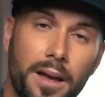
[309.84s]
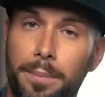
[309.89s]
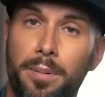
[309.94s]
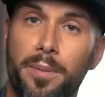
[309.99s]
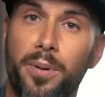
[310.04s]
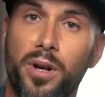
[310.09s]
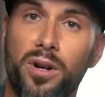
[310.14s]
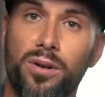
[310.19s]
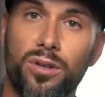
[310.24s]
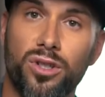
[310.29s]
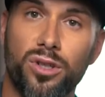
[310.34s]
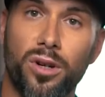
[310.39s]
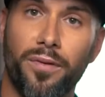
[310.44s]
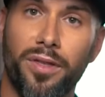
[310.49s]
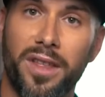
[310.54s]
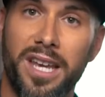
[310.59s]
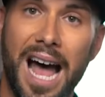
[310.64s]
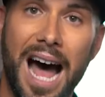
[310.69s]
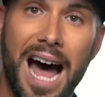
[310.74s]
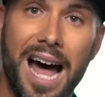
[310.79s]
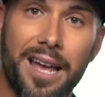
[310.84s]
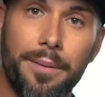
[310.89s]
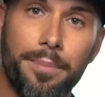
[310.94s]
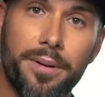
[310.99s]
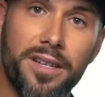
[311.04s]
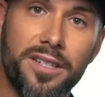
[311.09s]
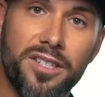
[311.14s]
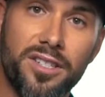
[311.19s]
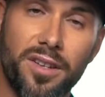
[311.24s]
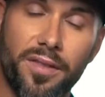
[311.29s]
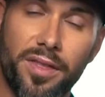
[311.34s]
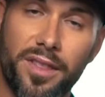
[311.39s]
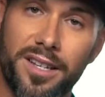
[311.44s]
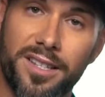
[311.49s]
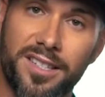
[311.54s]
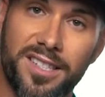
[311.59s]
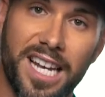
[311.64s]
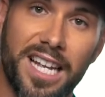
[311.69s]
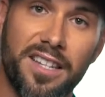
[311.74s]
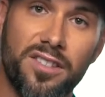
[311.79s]
Maybe because of the IBIS, the
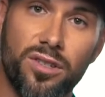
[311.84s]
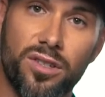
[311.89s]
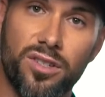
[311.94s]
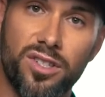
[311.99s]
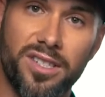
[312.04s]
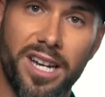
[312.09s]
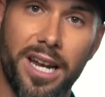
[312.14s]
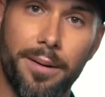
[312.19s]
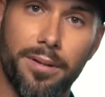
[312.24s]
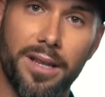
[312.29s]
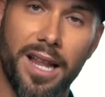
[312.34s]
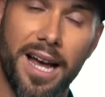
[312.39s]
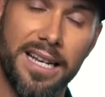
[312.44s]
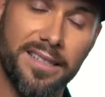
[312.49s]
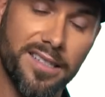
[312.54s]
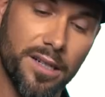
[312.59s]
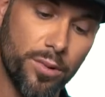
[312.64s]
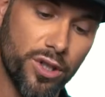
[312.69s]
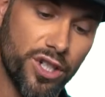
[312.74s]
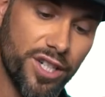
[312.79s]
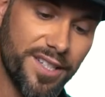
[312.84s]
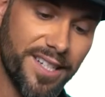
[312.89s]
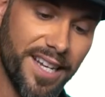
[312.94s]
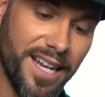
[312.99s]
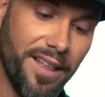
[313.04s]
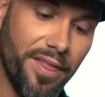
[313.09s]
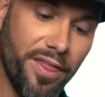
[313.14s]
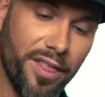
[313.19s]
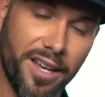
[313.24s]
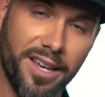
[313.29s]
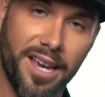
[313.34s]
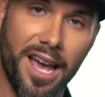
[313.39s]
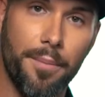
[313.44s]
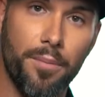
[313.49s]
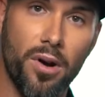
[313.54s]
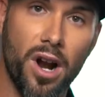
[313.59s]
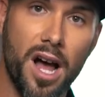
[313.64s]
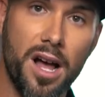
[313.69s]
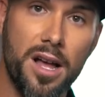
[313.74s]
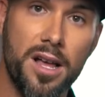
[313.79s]
sensor stabilizer, which is in the
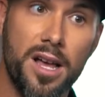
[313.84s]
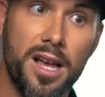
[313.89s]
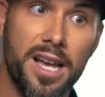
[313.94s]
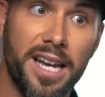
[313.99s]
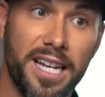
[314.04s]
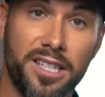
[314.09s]
camera.